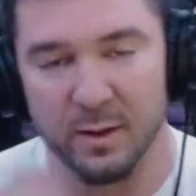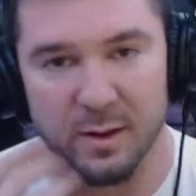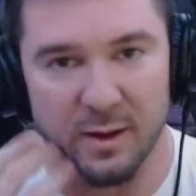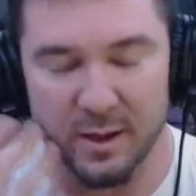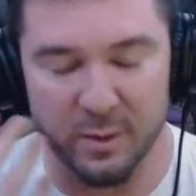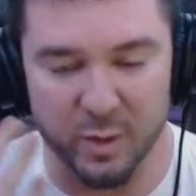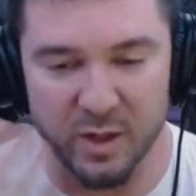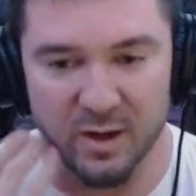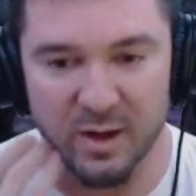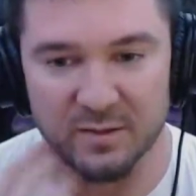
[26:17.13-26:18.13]
and
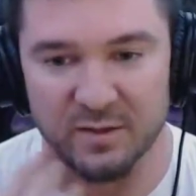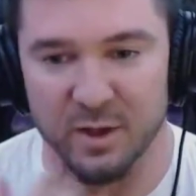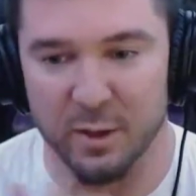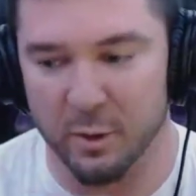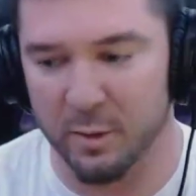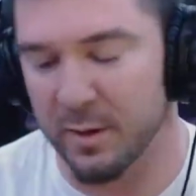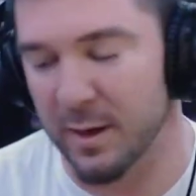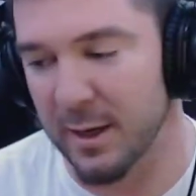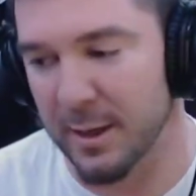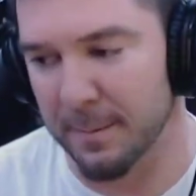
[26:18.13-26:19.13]
whatnot. So
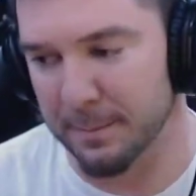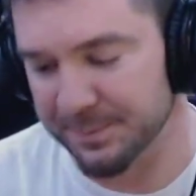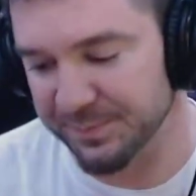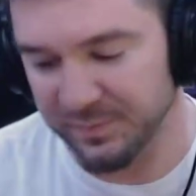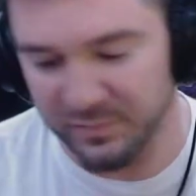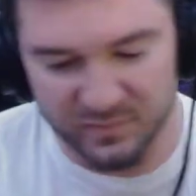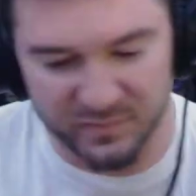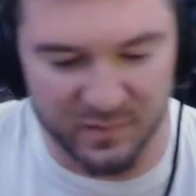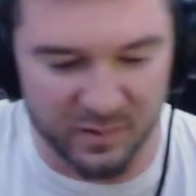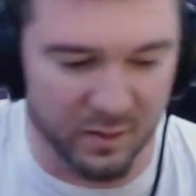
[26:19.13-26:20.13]

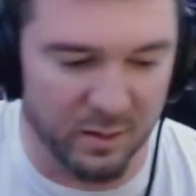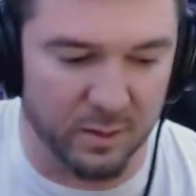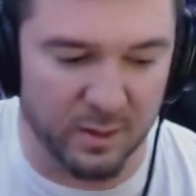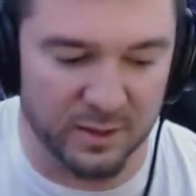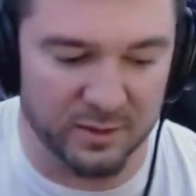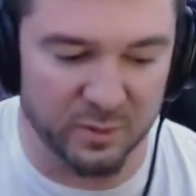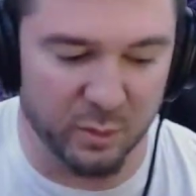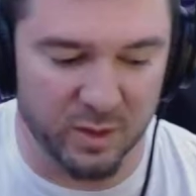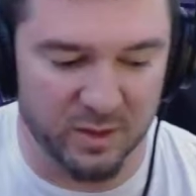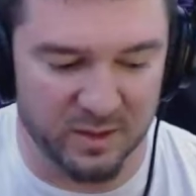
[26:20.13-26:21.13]
I just
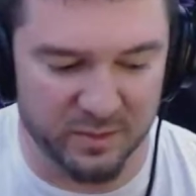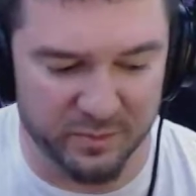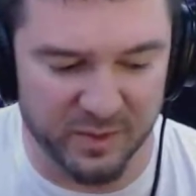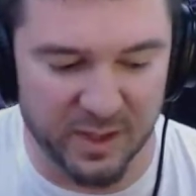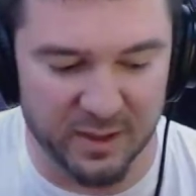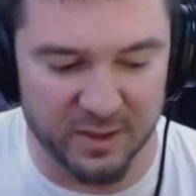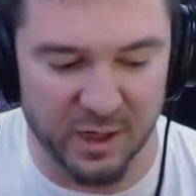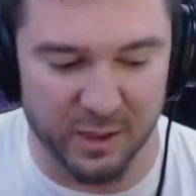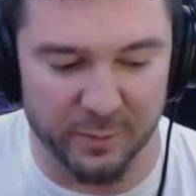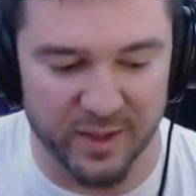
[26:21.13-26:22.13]
wanted to kind of
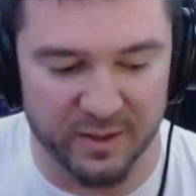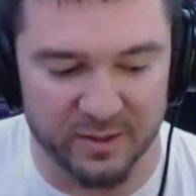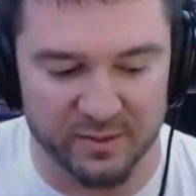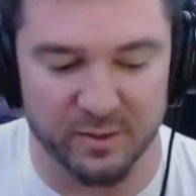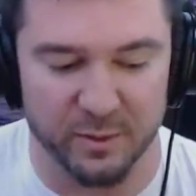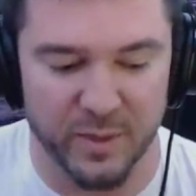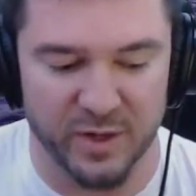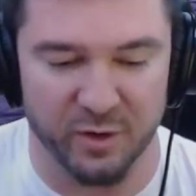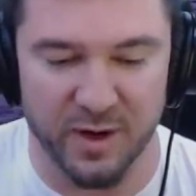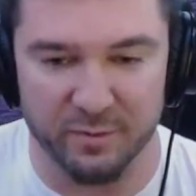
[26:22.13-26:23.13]
document this on my
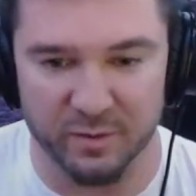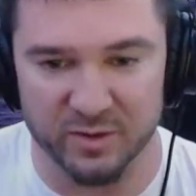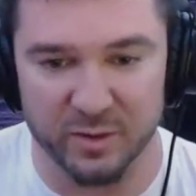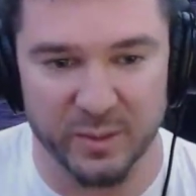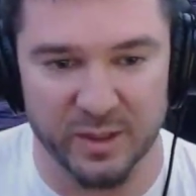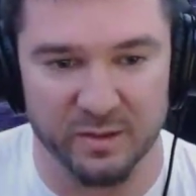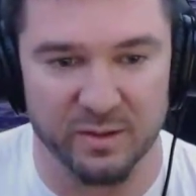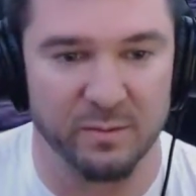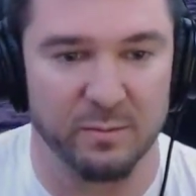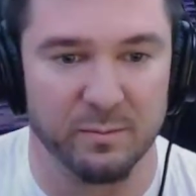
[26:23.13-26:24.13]
travels. I'll be
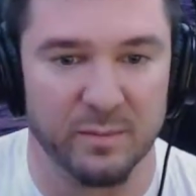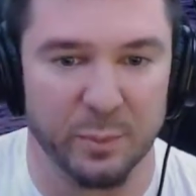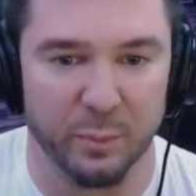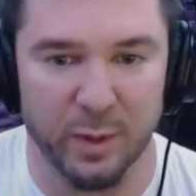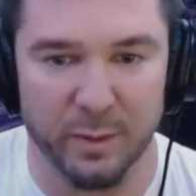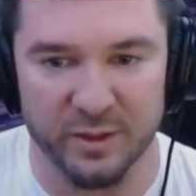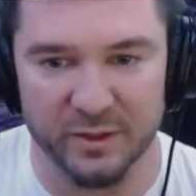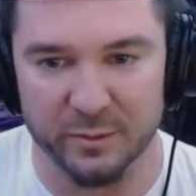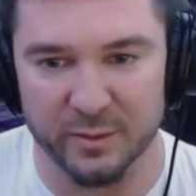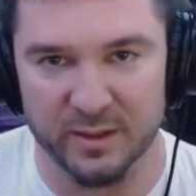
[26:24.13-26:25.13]
probably
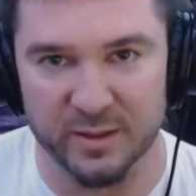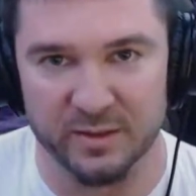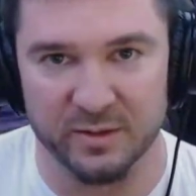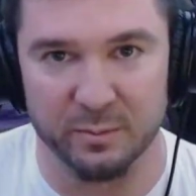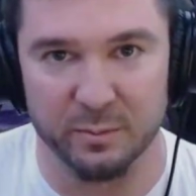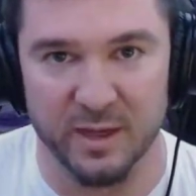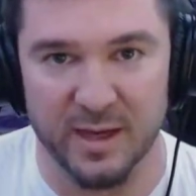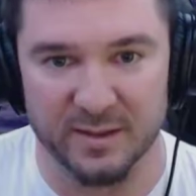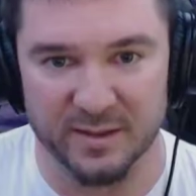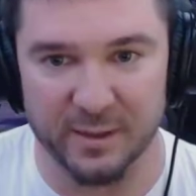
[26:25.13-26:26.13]
doing this
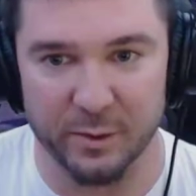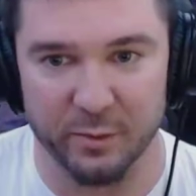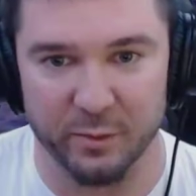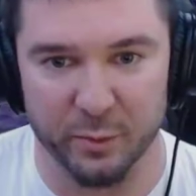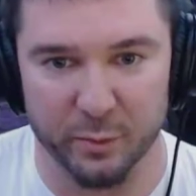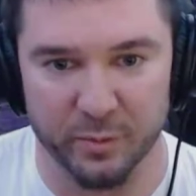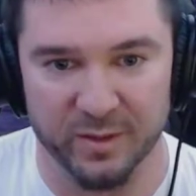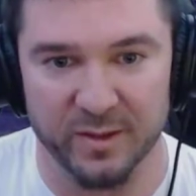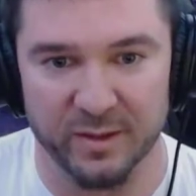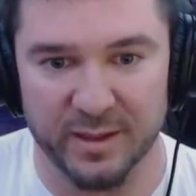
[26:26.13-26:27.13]
as I go through
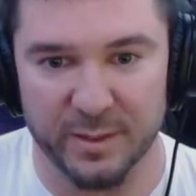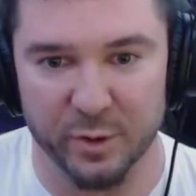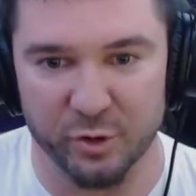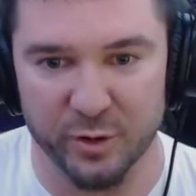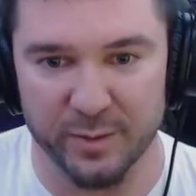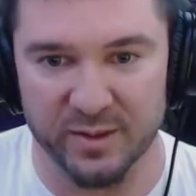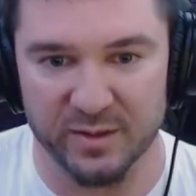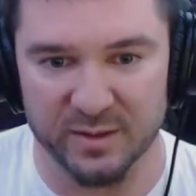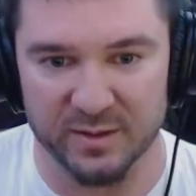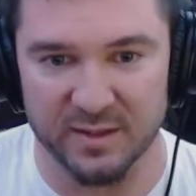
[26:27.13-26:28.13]
the chemo
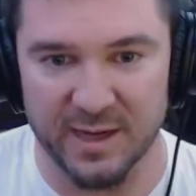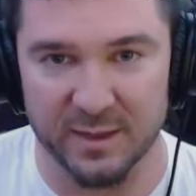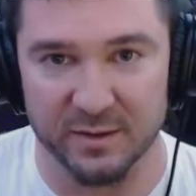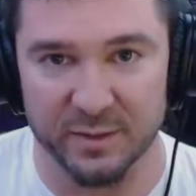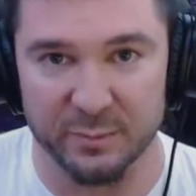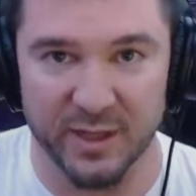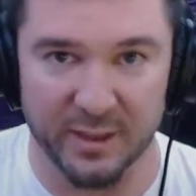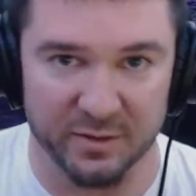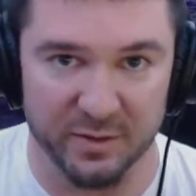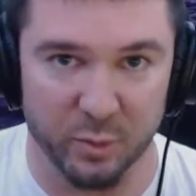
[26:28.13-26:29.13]
treatments as status
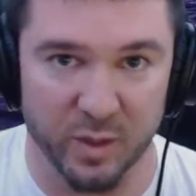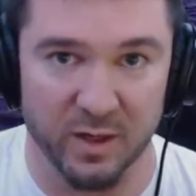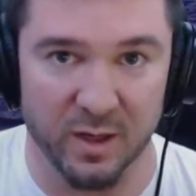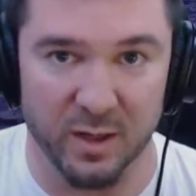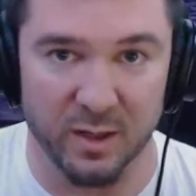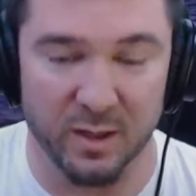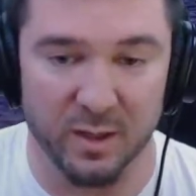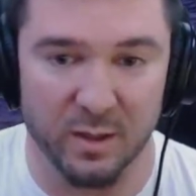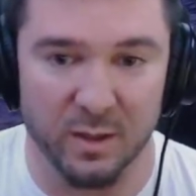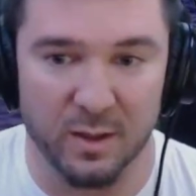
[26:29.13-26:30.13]
updates and whatnot.
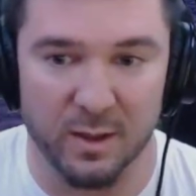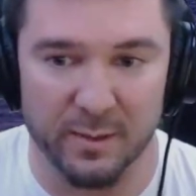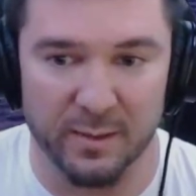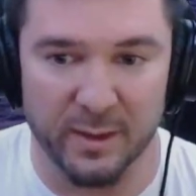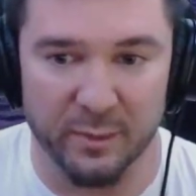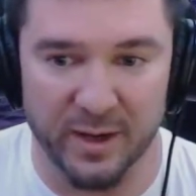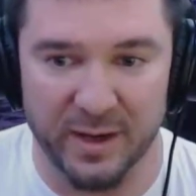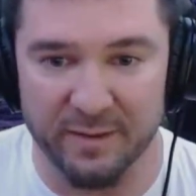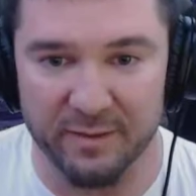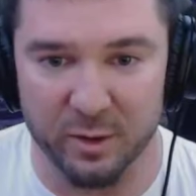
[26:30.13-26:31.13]
That way I
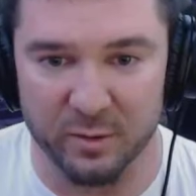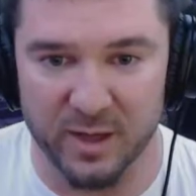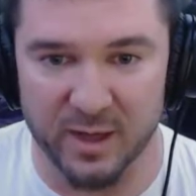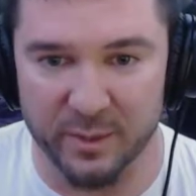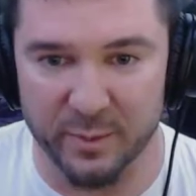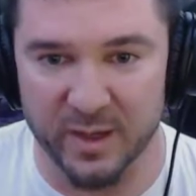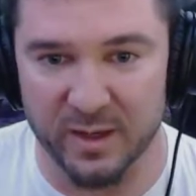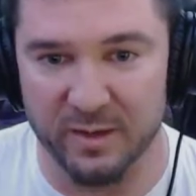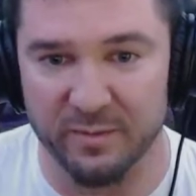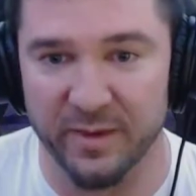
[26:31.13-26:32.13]
have it all
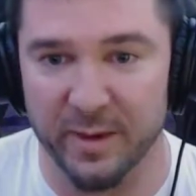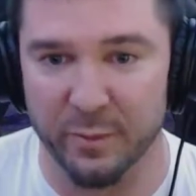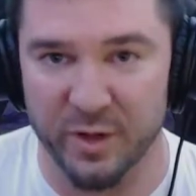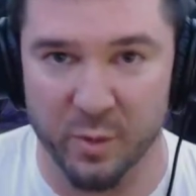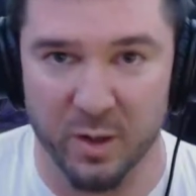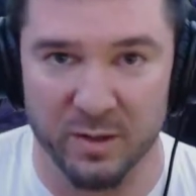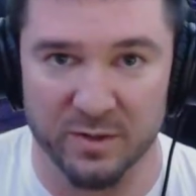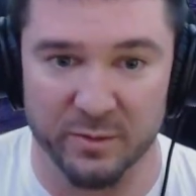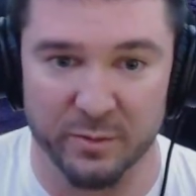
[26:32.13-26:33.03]
documented if family wanted to